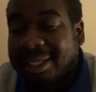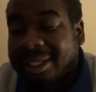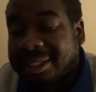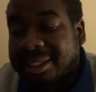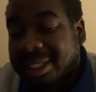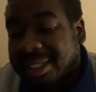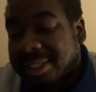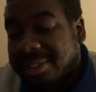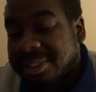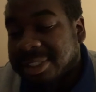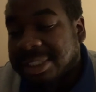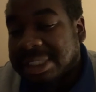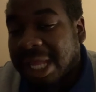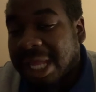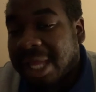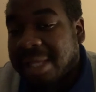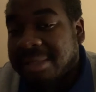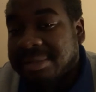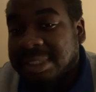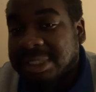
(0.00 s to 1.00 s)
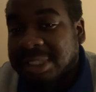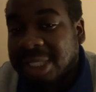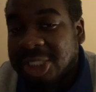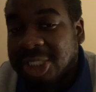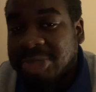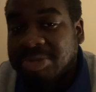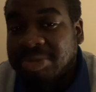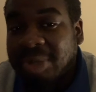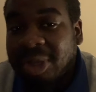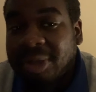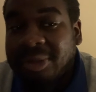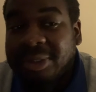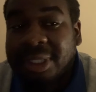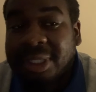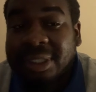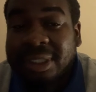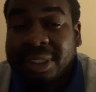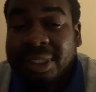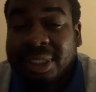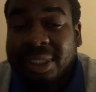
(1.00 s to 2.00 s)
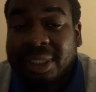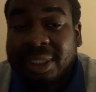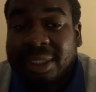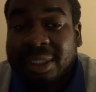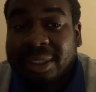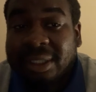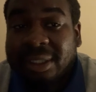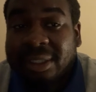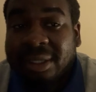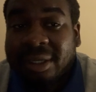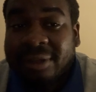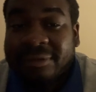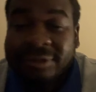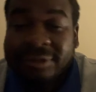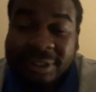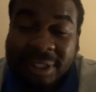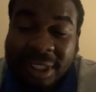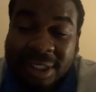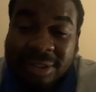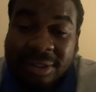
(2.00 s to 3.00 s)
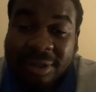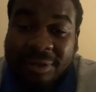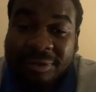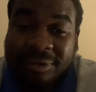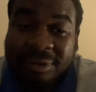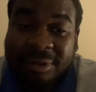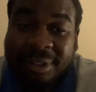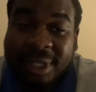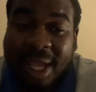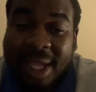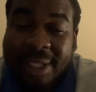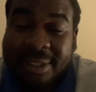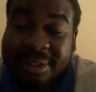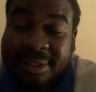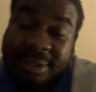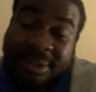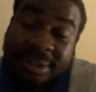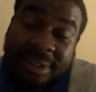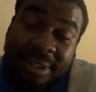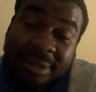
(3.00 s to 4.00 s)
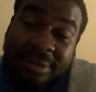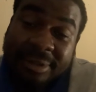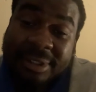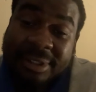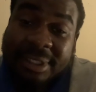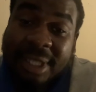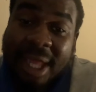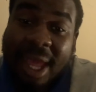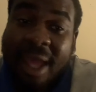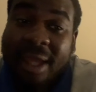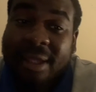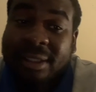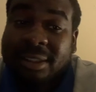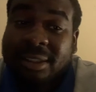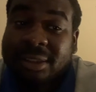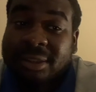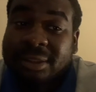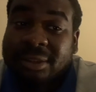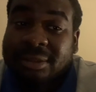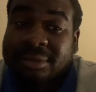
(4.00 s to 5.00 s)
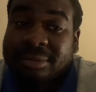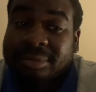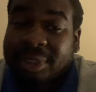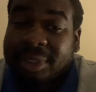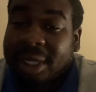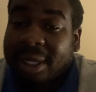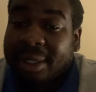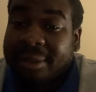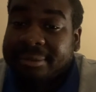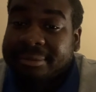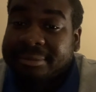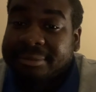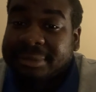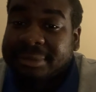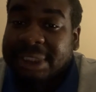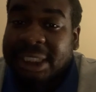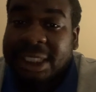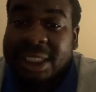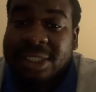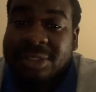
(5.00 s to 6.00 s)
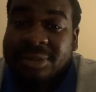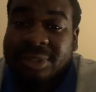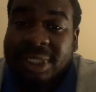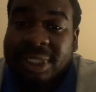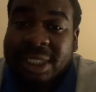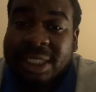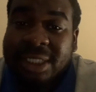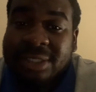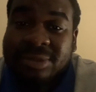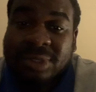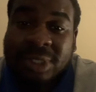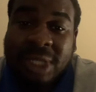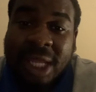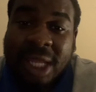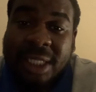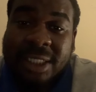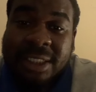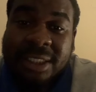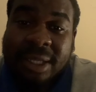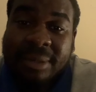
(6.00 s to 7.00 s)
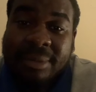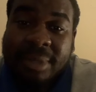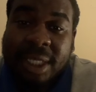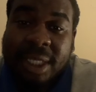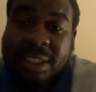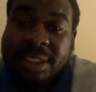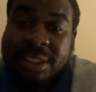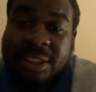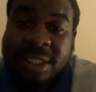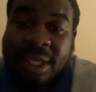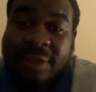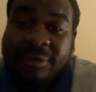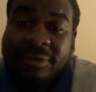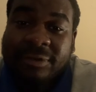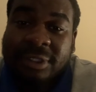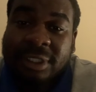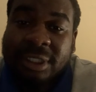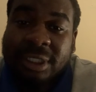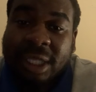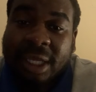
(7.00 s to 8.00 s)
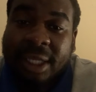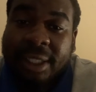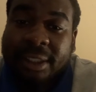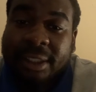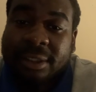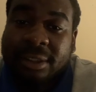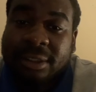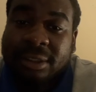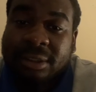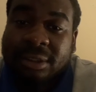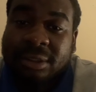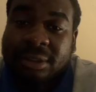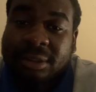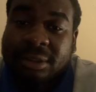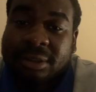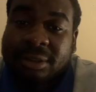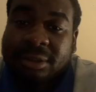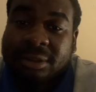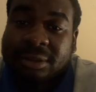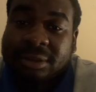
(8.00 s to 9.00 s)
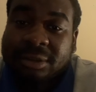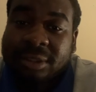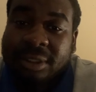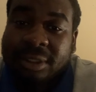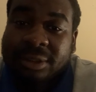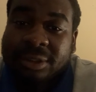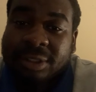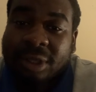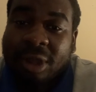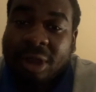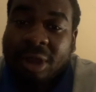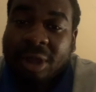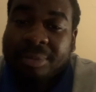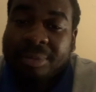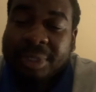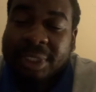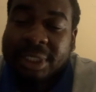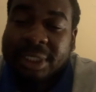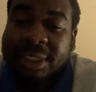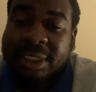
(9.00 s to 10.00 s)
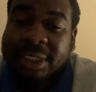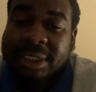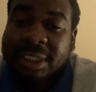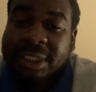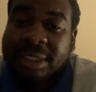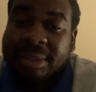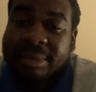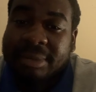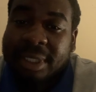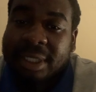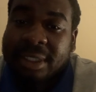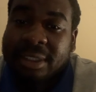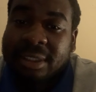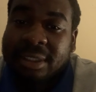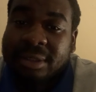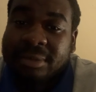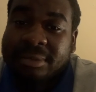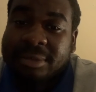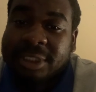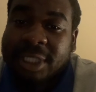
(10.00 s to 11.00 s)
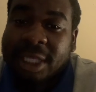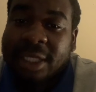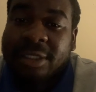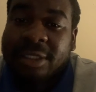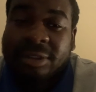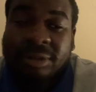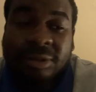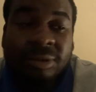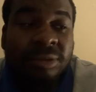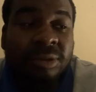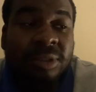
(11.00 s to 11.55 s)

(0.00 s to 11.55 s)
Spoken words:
There is times he does moan, and, you know, if he does overreact, there is that. But it is what it is with Lacazette, man. He's definitely like the heartbeat of the team, man. I'm telling you.